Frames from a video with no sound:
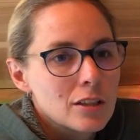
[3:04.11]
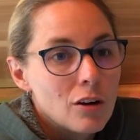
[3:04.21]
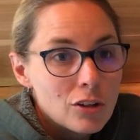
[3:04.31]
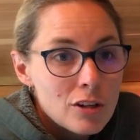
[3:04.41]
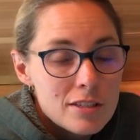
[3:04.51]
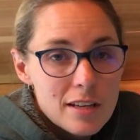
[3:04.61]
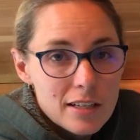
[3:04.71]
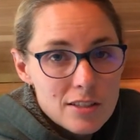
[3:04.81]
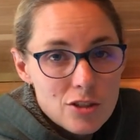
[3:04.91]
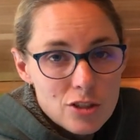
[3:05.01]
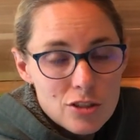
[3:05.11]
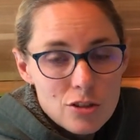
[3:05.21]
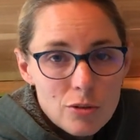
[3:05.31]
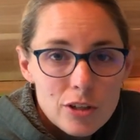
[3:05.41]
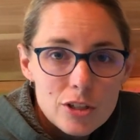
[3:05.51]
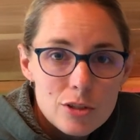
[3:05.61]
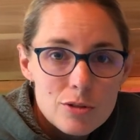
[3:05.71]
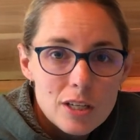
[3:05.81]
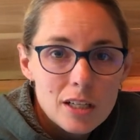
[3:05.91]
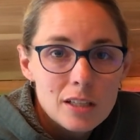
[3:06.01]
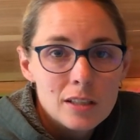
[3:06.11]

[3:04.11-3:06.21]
are not statisticians. So they're using